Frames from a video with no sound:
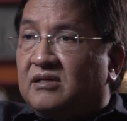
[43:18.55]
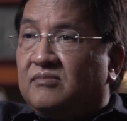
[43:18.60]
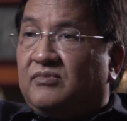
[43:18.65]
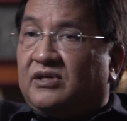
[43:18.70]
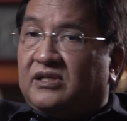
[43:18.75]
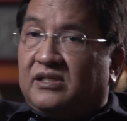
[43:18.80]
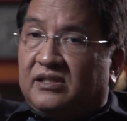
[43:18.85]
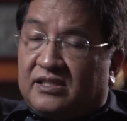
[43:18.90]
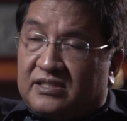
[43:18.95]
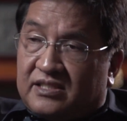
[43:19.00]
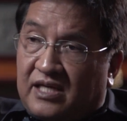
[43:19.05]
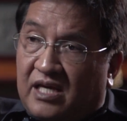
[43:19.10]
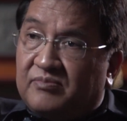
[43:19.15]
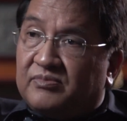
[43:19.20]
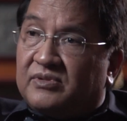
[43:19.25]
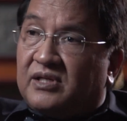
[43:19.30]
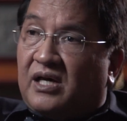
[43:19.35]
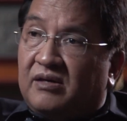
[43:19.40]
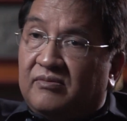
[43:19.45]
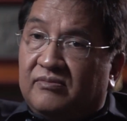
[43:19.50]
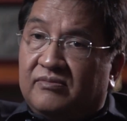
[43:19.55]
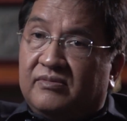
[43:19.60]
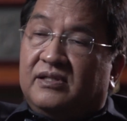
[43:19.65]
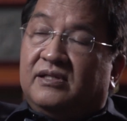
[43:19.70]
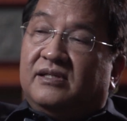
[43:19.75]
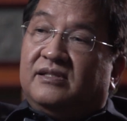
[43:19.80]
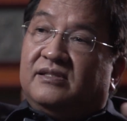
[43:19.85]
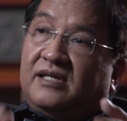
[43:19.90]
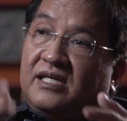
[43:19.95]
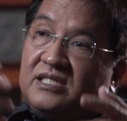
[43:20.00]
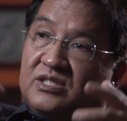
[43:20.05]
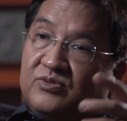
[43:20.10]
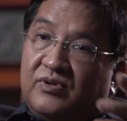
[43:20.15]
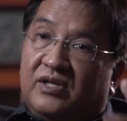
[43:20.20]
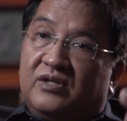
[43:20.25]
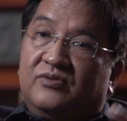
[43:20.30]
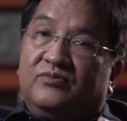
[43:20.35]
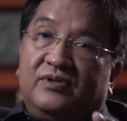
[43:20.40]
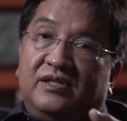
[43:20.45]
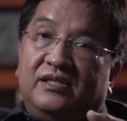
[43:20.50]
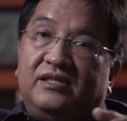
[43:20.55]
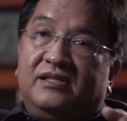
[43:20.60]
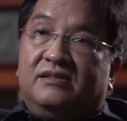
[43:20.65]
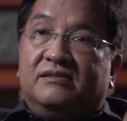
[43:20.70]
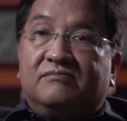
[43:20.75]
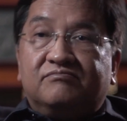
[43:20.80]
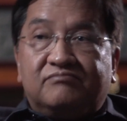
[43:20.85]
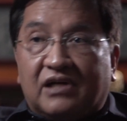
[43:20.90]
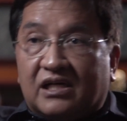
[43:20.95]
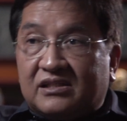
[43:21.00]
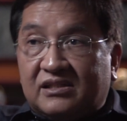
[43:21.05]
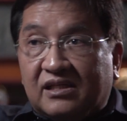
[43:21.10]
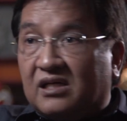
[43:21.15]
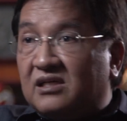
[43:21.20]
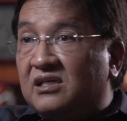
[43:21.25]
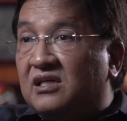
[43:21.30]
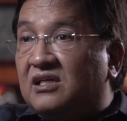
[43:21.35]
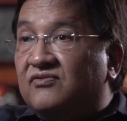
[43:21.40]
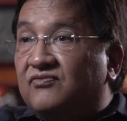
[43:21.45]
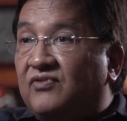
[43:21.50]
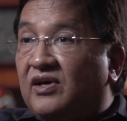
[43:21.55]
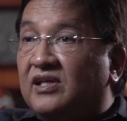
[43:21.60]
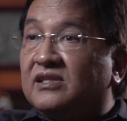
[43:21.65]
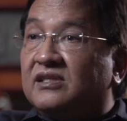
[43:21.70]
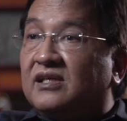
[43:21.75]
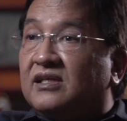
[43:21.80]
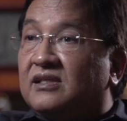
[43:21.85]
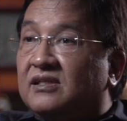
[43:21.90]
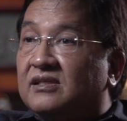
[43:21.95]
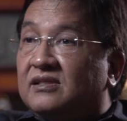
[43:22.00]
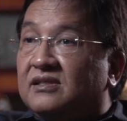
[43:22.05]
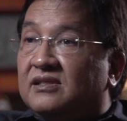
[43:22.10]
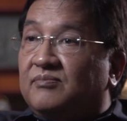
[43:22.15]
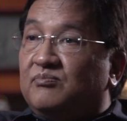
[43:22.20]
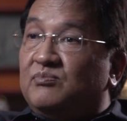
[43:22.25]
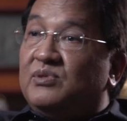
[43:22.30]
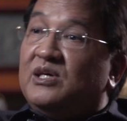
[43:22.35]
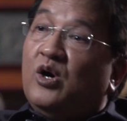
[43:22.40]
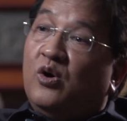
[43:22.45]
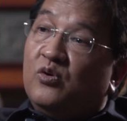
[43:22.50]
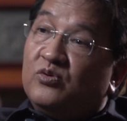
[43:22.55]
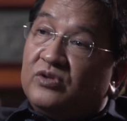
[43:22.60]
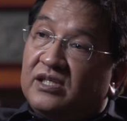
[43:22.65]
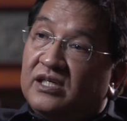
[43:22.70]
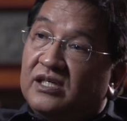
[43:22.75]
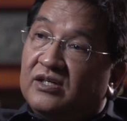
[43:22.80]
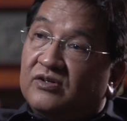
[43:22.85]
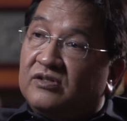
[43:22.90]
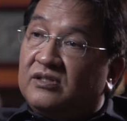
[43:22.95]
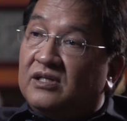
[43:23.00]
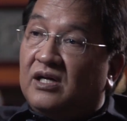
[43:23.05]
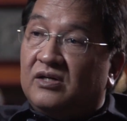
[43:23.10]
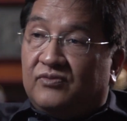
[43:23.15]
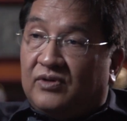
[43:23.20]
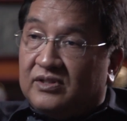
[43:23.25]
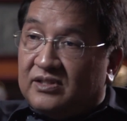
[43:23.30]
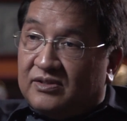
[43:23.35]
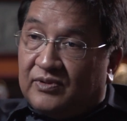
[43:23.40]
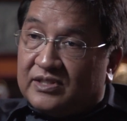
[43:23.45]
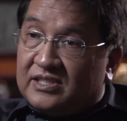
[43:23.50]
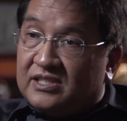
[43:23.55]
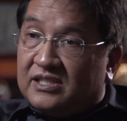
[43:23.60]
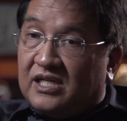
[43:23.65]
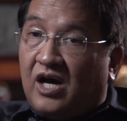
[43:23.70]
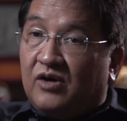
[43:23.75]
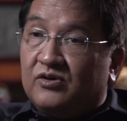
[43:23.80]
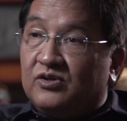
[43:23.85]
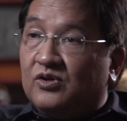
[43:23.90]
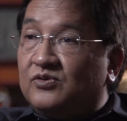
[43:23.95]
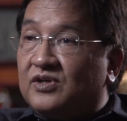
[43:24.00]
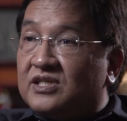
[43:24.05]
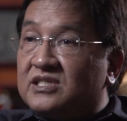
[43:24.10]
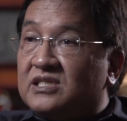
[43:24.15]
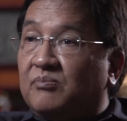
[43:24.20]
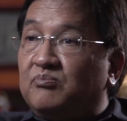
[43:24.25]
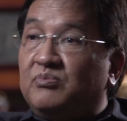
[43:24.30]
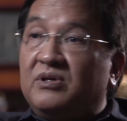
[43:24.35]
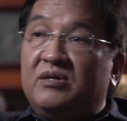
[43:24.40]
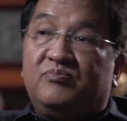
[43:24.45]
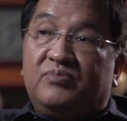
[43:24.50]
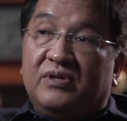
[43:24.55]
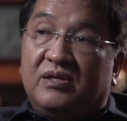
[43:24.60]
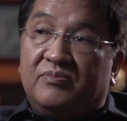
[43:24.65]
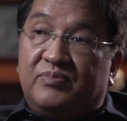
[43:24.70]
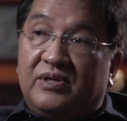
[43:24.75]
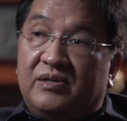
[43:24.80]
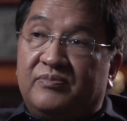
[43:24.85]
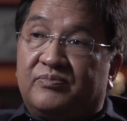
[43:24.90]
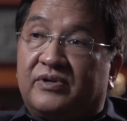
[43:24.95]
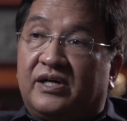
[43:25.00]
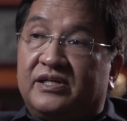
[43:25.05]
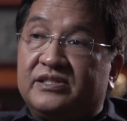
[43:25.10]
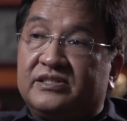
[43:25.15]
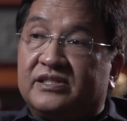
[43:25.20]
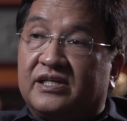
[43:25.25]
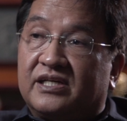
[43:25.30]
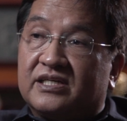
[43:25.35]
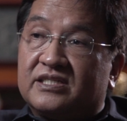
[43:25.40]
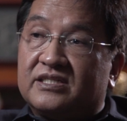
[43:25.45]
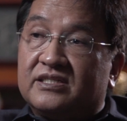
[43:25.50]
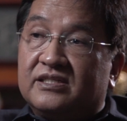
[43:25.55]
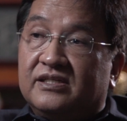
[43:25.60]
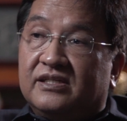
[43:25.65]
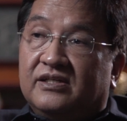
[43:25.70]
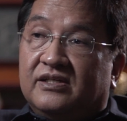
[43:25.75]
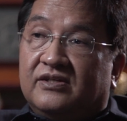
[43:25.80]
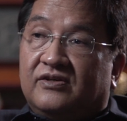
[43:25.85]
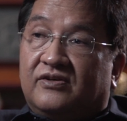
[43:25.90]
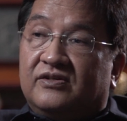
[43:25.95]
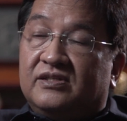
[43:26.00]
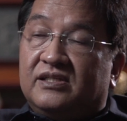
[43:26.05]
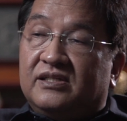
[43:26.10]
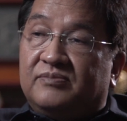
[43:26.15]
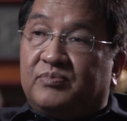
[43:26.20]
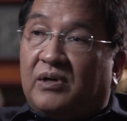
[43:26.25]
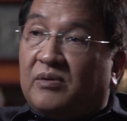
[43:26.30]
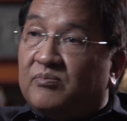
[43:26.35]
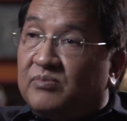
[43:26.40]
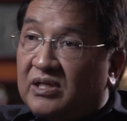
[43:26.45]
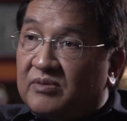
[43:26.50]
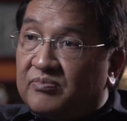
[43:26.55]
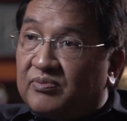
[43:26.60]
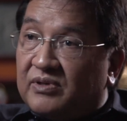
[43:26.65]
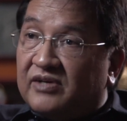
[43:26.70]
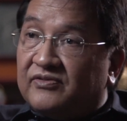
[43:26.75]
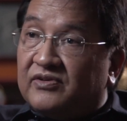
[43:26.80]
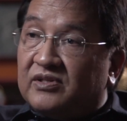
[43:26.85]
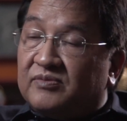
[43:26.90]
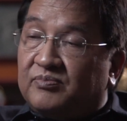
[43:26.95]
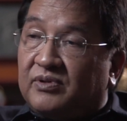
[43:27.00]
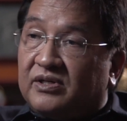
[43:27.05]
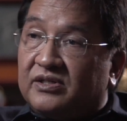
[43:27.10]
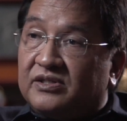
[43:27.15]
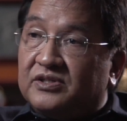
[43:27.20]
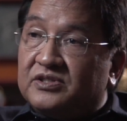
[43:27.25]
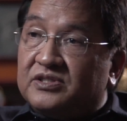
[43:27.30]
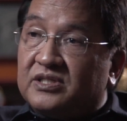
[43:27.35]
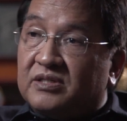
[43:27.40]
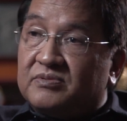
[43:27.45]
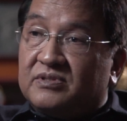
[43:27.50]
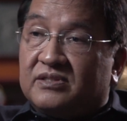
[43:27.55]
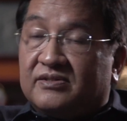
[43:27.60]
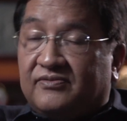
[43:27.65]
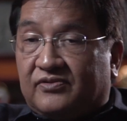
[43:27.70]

But at the same time, that's when we practically invented the BOT, or what's now known as the PPP projects, or the public-private partnerships.